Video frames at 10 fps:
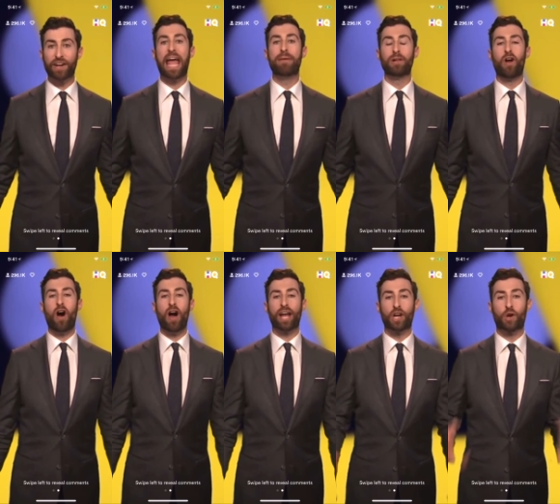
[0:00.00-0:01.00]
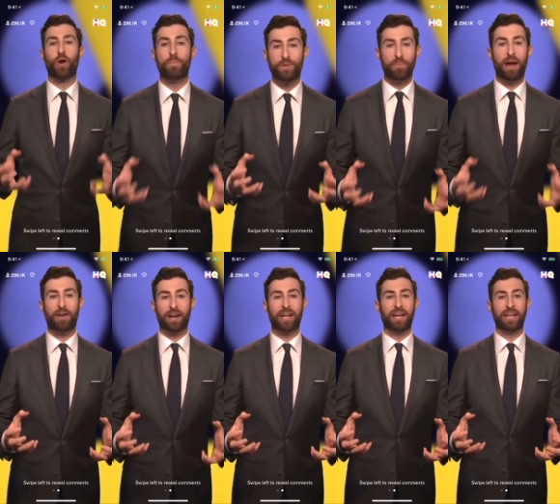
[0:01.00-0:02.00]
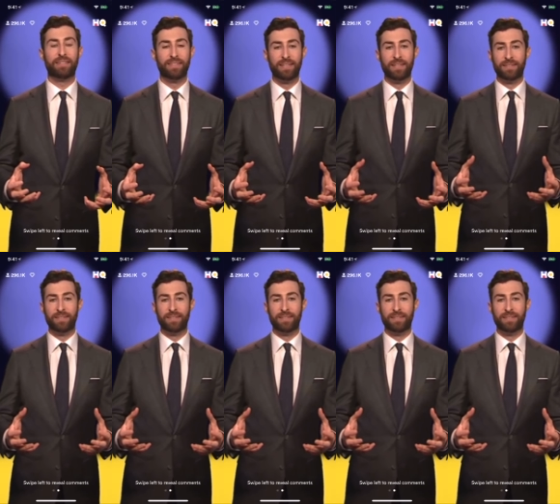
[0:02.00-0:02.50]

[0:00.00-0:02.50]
came along and gripped America and